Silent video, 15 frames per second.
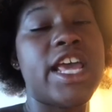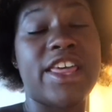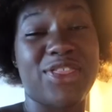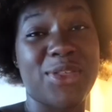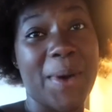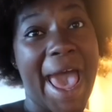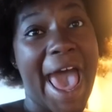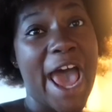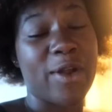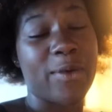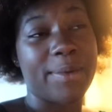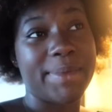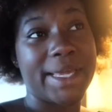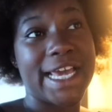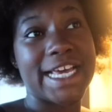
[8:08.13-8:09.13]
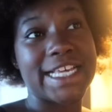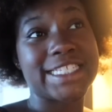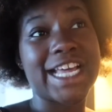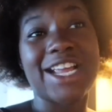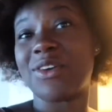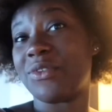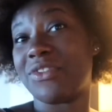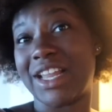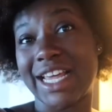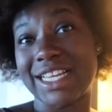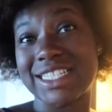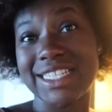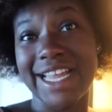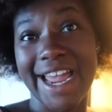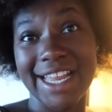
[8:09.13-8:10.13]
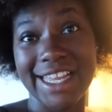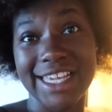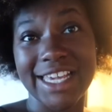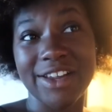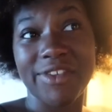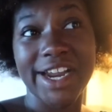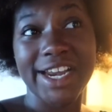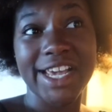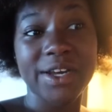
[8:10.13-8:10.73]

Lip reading: and throw a hat on, because I don't feel like styling it right